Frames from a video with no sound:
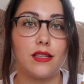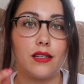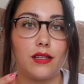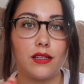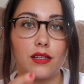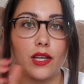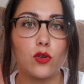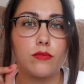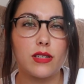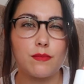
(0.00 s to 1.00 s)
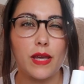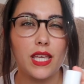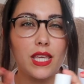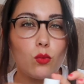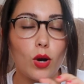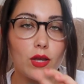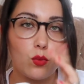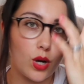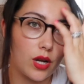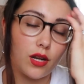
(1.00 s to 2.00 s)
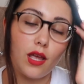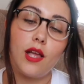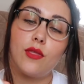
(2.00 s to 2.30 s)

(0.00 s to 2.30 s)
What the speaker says: the like almost pinky white one.